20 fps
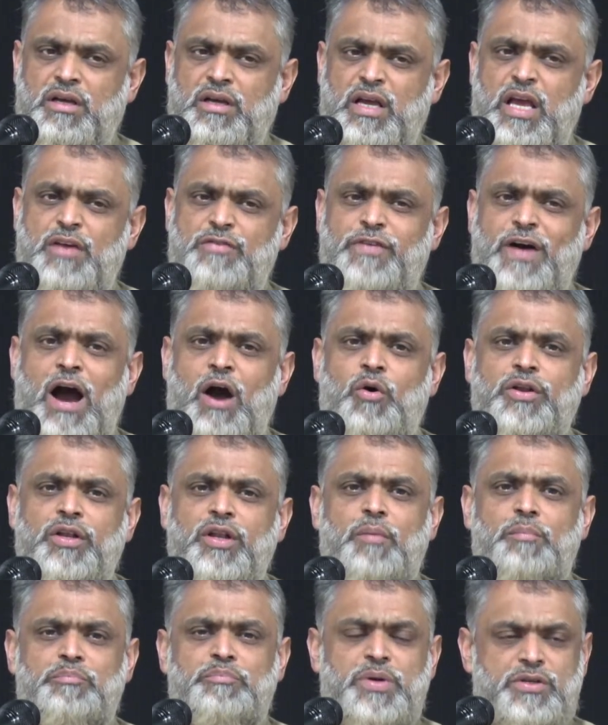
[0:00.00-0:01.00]
If our
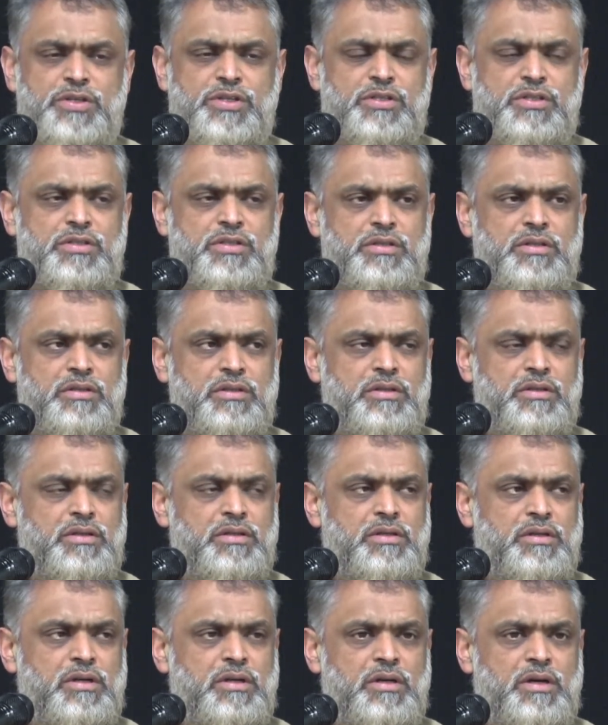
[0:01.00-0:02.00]
numbers
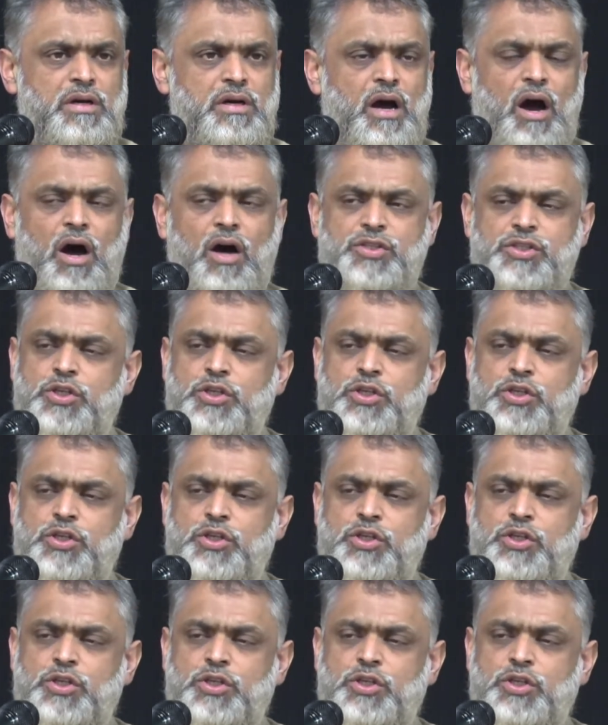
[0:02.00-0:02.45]
are